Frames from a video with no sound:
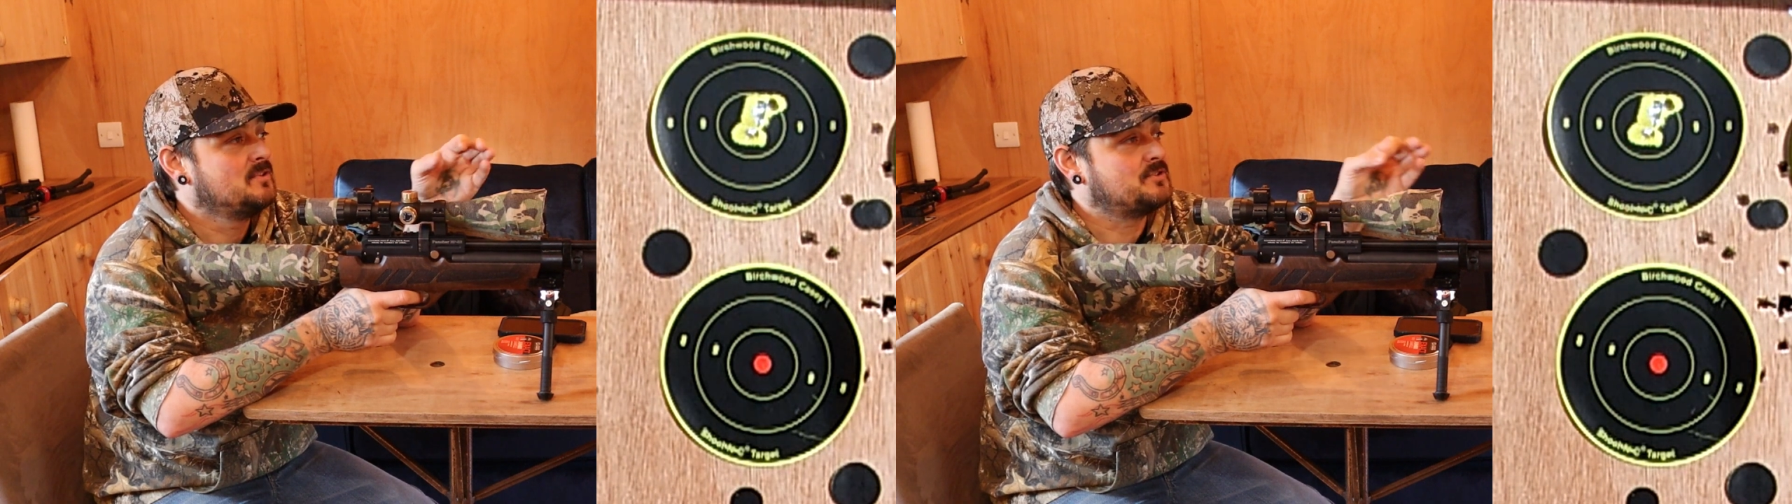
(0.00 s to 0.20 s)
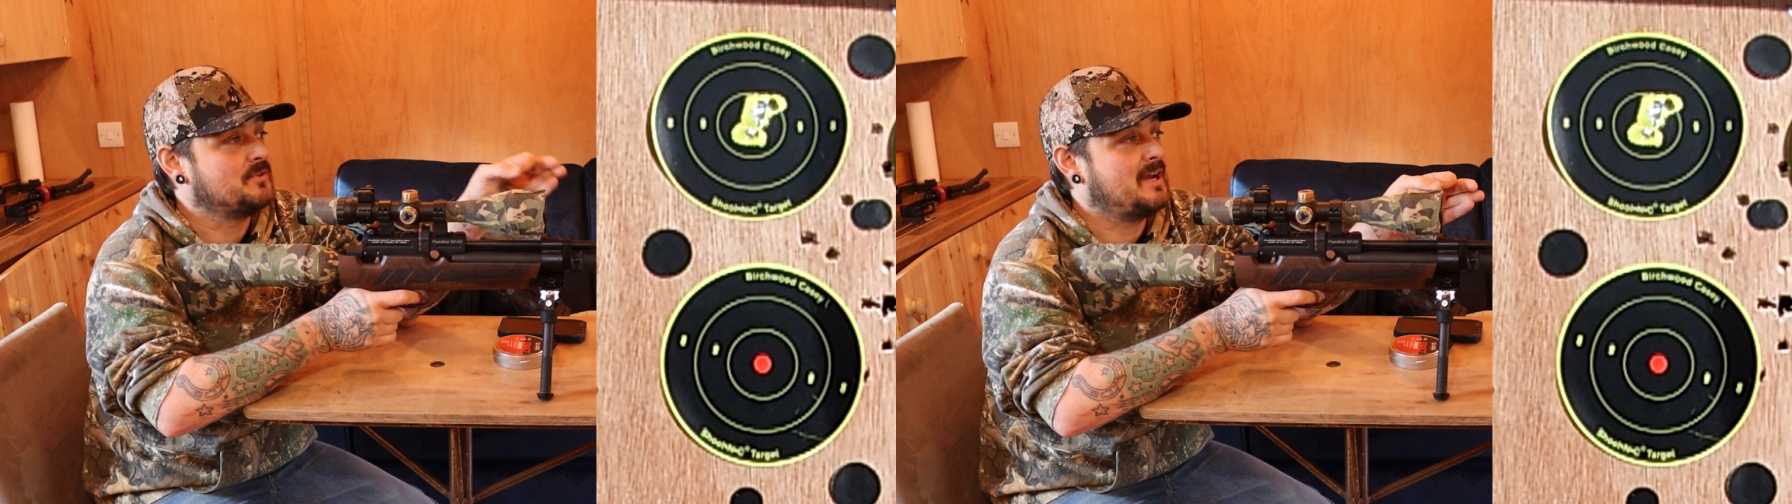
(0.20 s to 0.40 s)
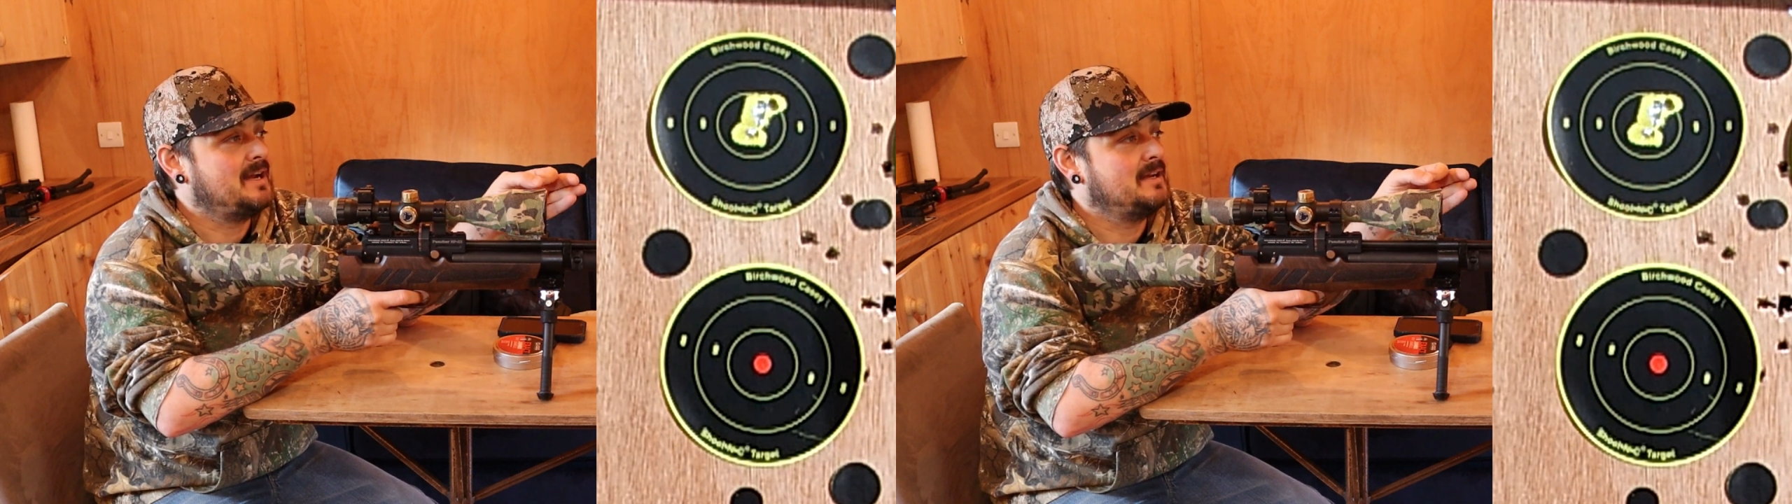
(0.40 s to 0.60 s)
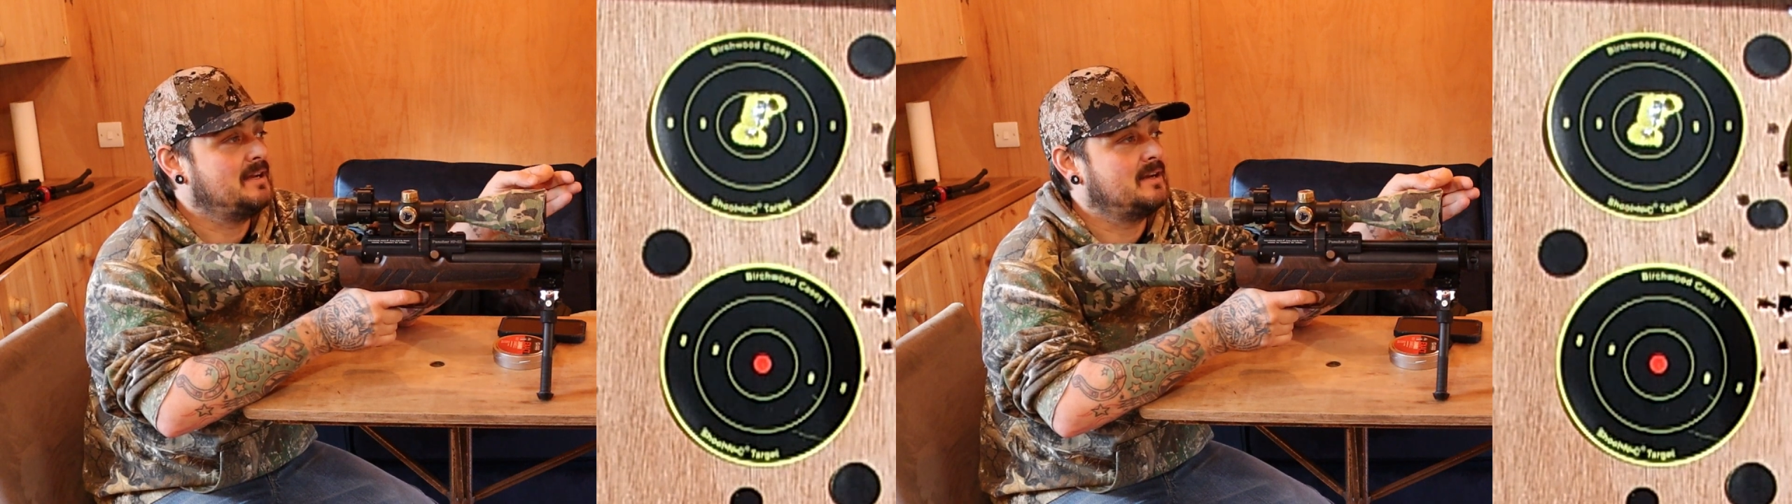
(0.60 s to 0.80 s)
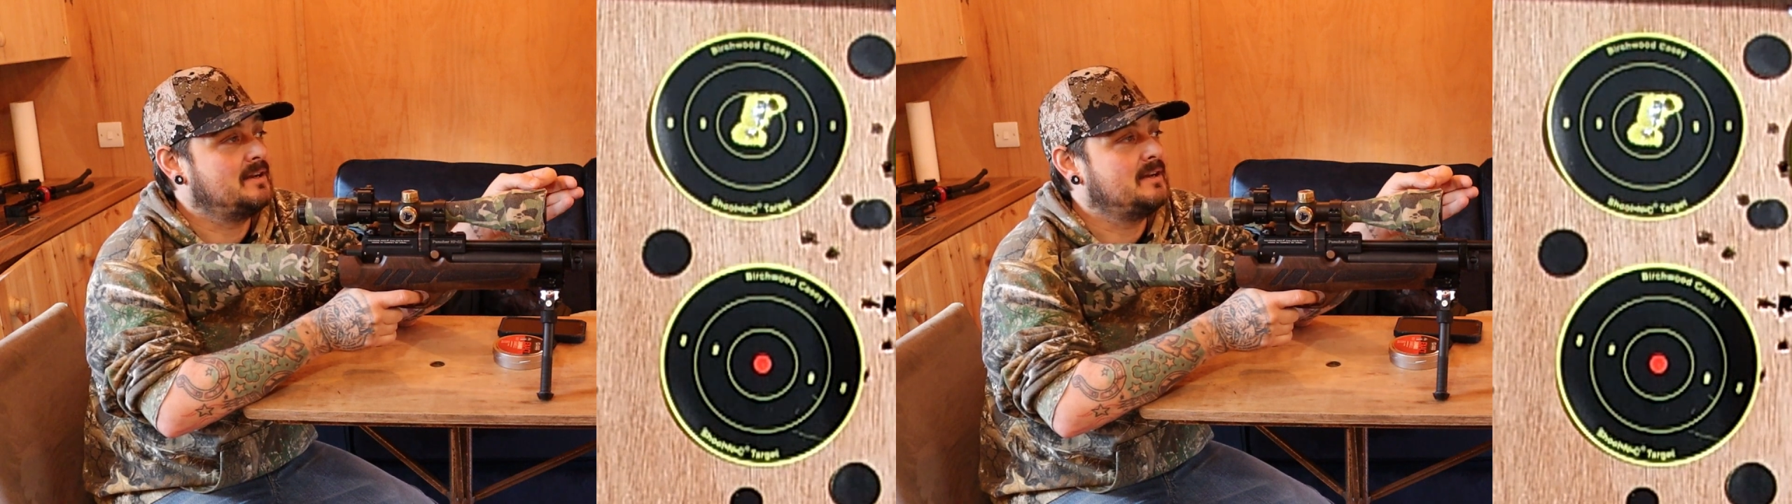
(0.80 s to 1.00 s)
So that
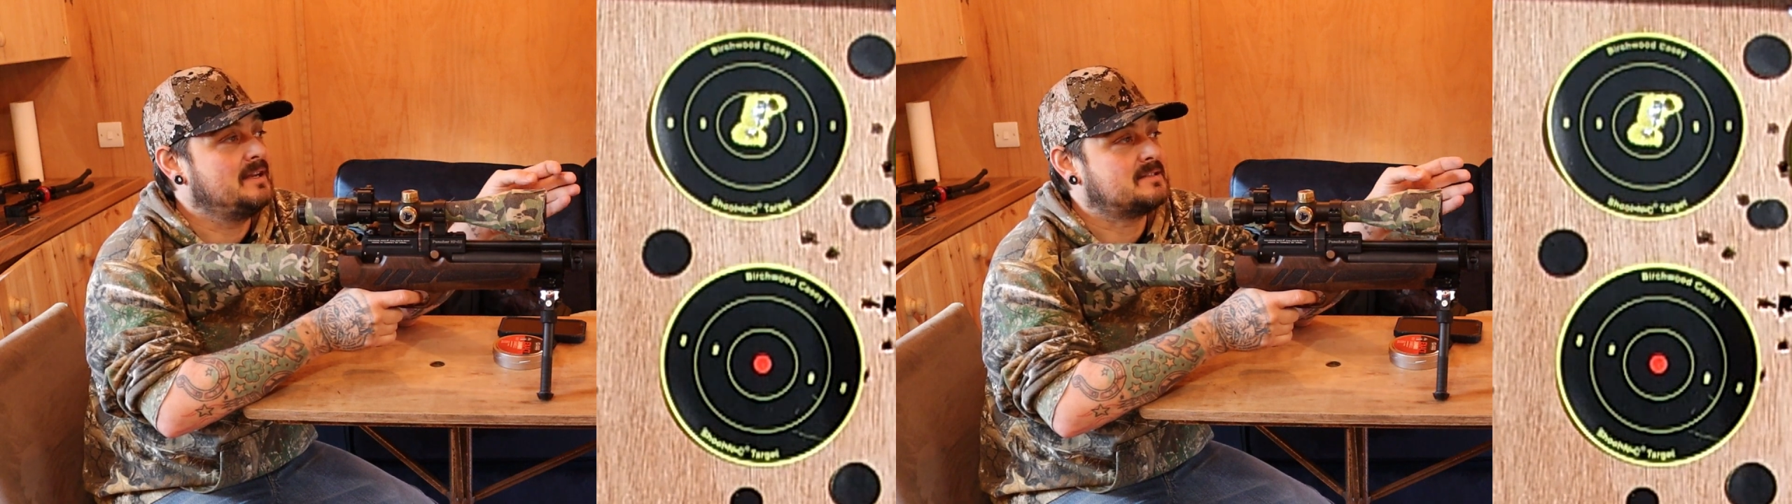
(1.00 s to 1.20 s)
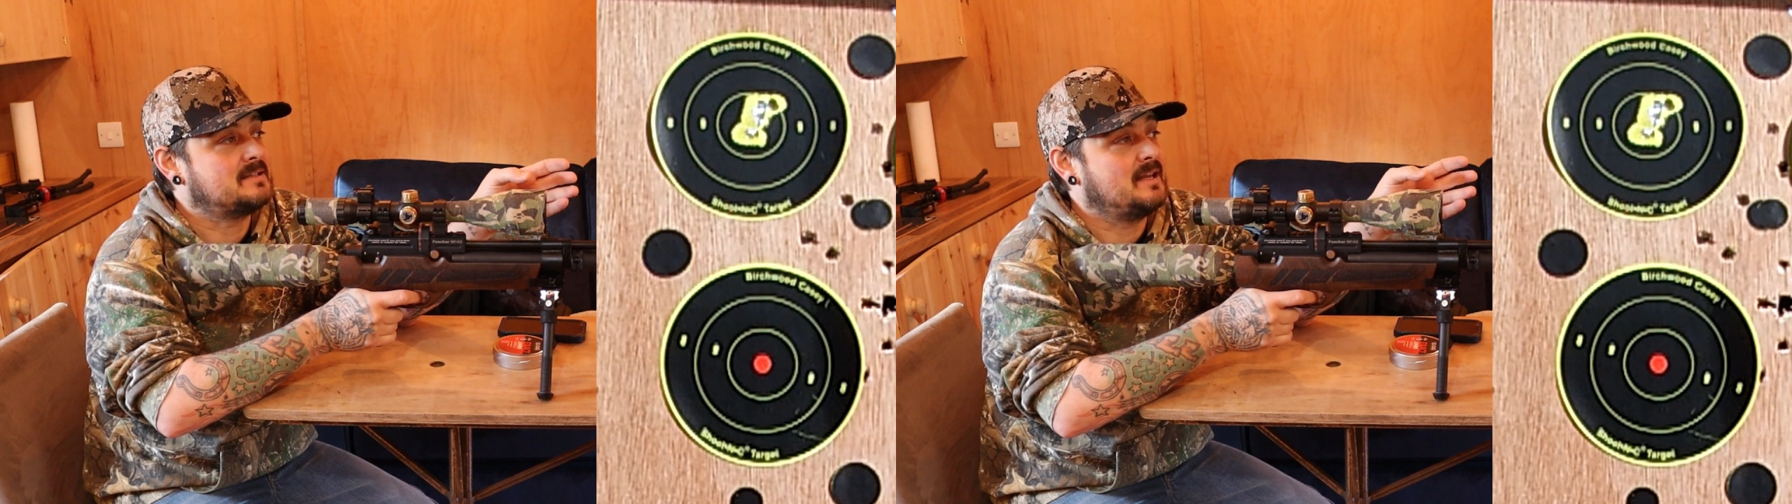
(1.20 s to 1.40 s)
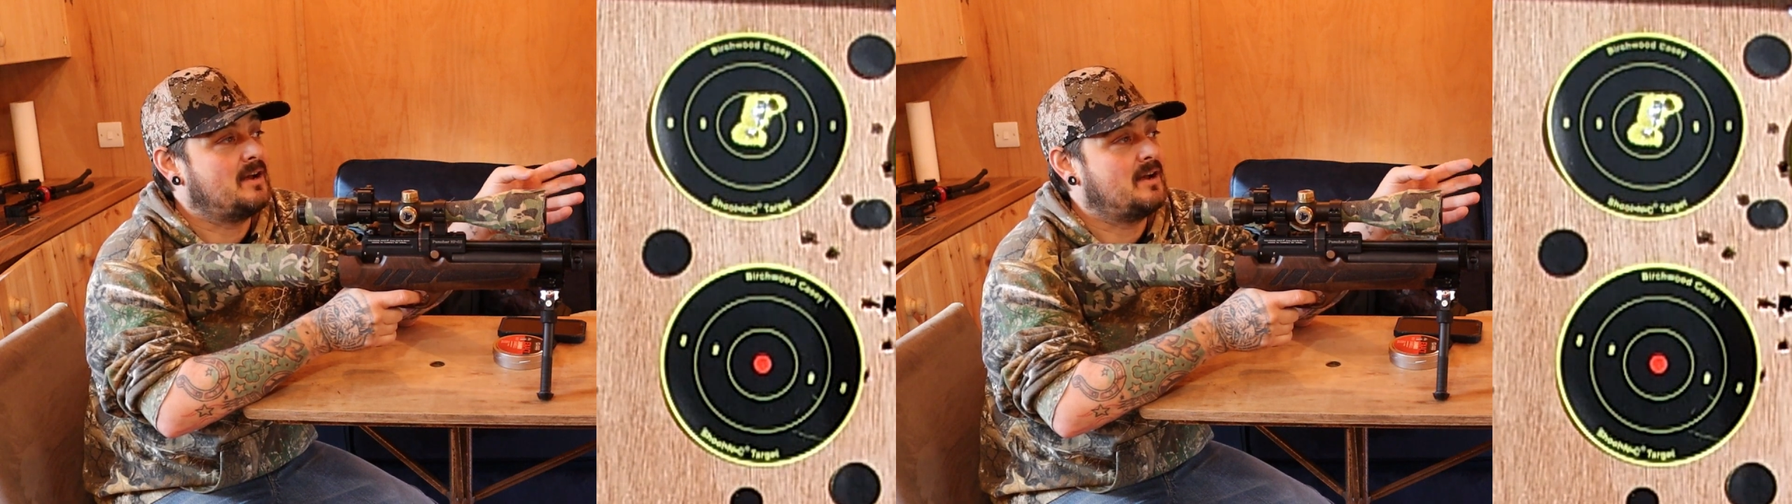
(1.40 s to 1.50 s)
is,